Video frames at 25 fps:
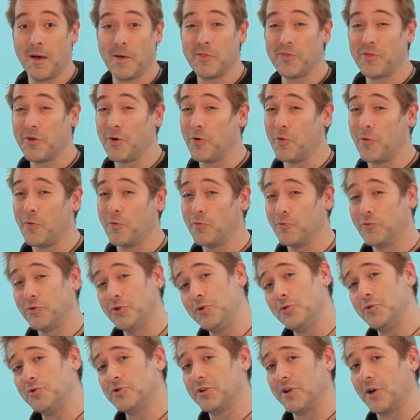though
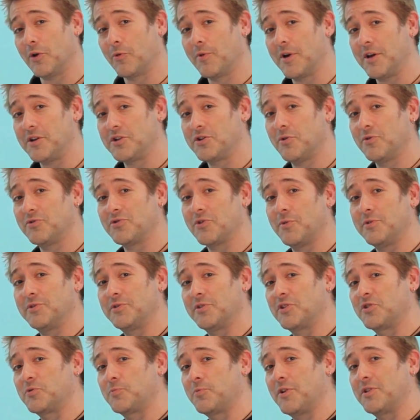usually a ratio is always
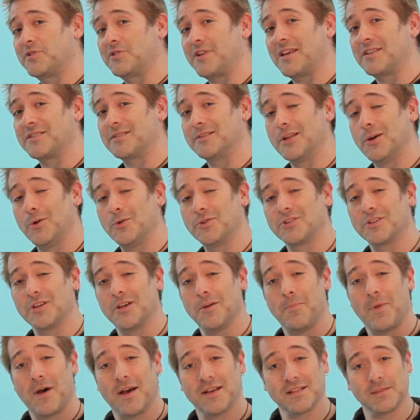expressed as low as it
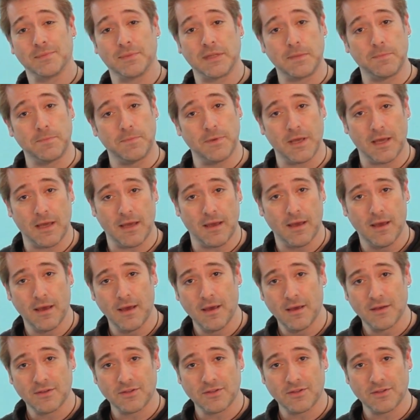can possibly be,